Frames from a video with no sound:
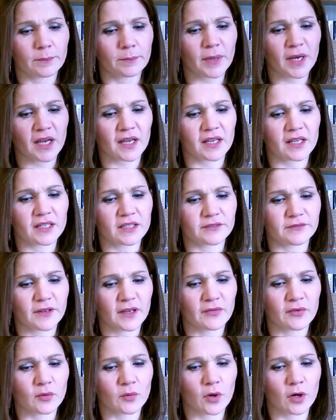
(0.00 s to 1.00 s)
back at his
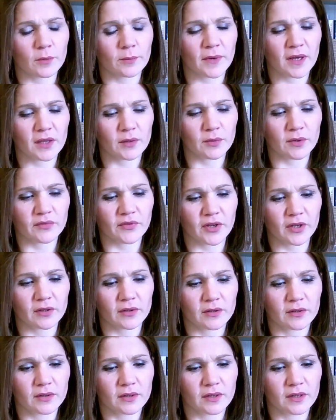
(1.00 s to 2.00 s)
favourite rock by the river,
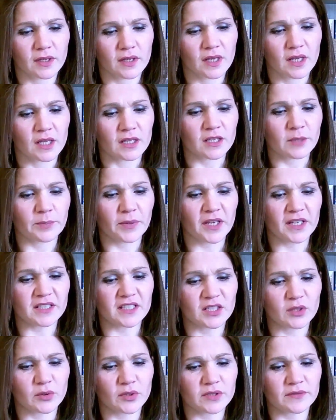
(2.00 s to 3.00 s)
the place
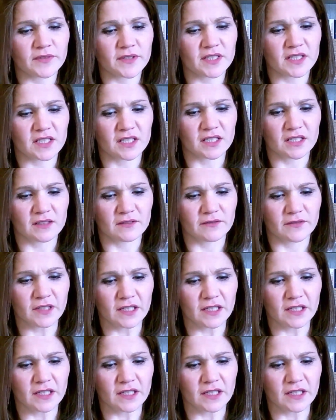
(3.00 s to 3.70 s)
he always visited